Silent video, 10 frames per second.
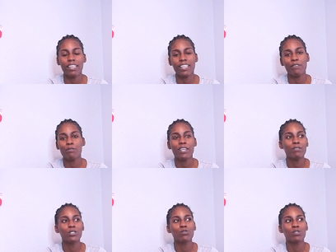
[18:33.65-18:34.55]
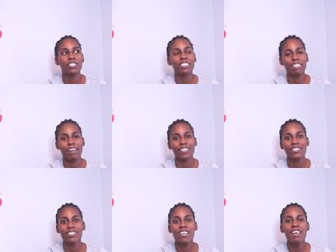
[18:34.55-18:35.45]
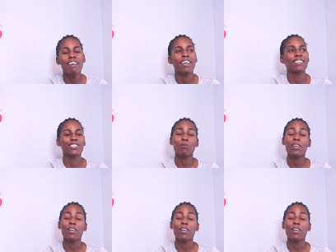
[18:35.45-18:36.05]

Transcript: Like, everybody was really nice, and that's